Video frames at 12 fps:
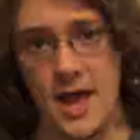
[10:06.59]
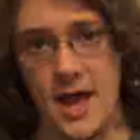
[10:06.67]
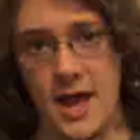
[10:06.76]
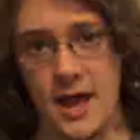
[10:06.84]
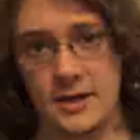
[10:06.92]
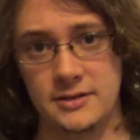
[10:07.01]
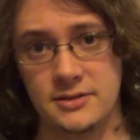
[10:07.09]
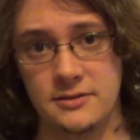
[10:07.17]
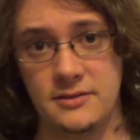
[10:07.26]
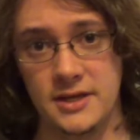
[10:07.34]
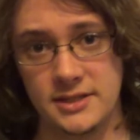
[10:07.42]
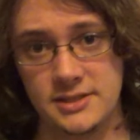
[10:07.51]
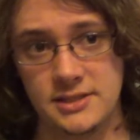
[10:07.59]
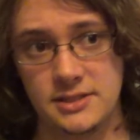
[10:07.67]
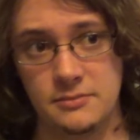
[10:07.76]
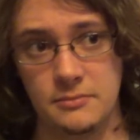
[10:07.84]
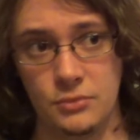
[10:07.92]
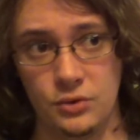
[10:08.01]
And
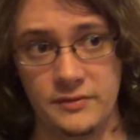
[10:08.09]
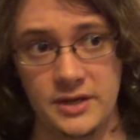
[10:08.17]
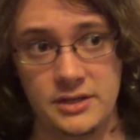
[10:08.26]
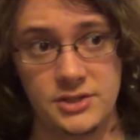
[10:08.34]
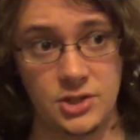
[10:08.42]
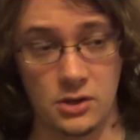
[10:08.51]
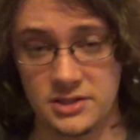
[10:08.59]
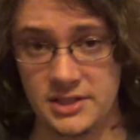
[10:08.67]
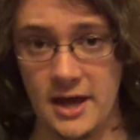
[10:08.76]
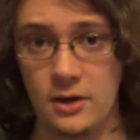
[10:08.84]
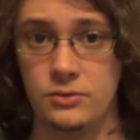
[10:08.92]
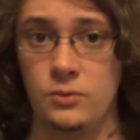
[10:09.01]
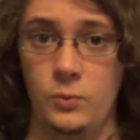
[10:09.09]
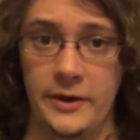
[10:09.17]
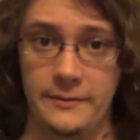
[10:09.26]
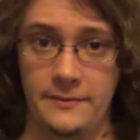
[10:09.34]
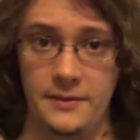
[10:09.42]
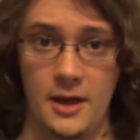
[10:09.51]
this movie starts out
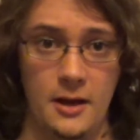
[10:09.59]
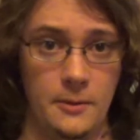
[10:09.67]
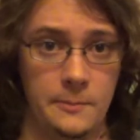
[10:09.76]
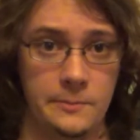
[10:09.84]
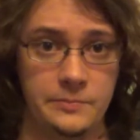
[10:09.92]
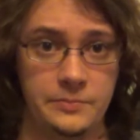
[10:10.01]
with our